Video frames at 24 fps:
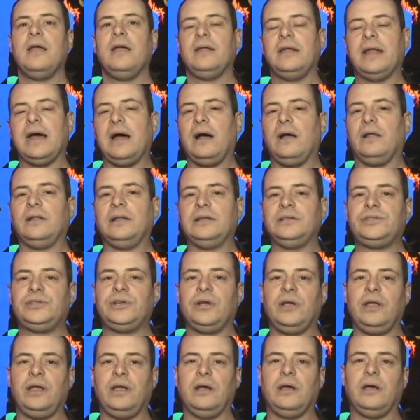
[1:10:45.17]
Now, let's show
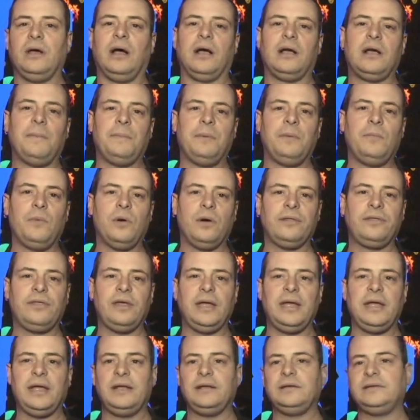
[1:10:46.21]
you a couple more
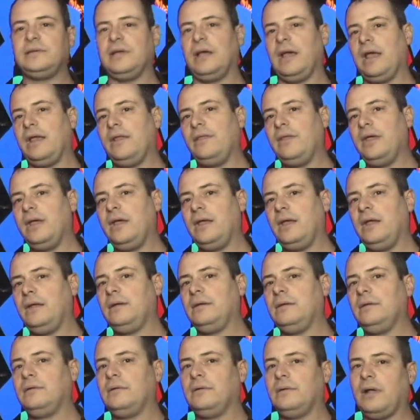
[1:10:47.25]
things and
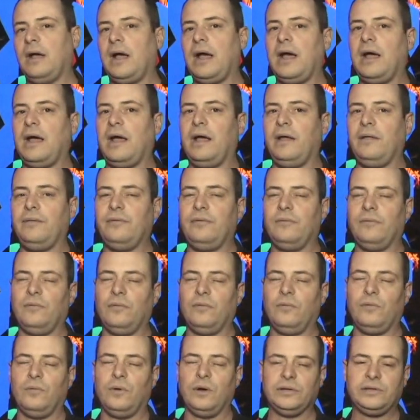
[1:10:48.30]
then uh,
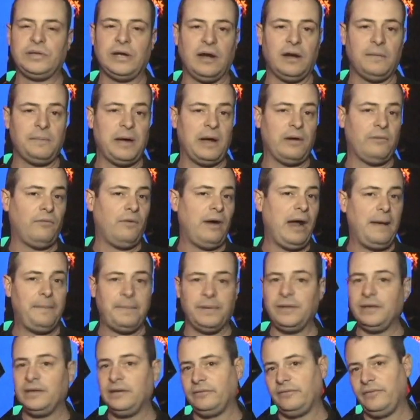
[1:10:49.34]
we'll talk about
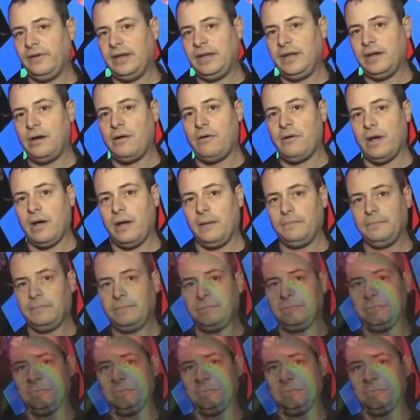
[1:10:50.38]
wrapping this video up. As